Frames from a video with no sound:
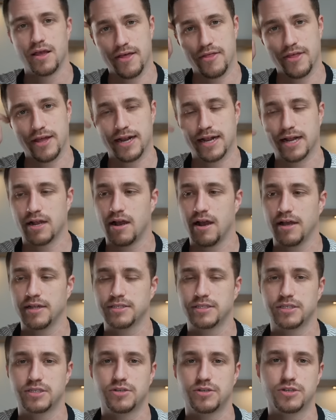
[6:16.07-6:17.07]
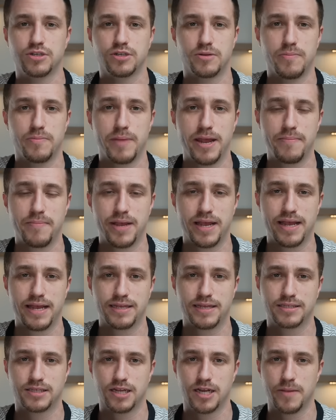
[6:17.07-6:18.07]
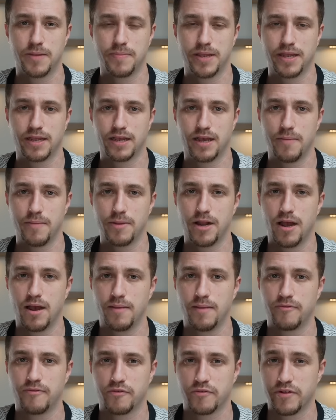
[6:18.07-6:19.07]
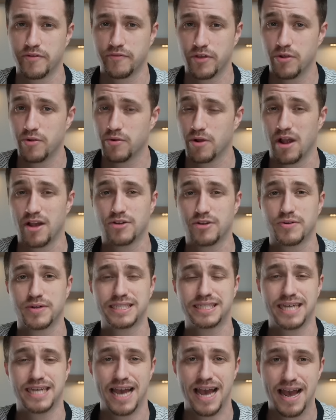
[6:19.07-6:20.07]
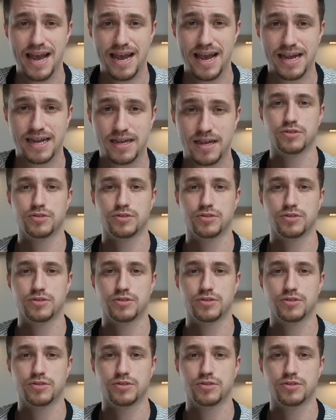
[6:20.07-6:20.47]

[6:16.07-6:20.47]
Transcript: that a constitutional amendment is going to be coming up for review or under attack,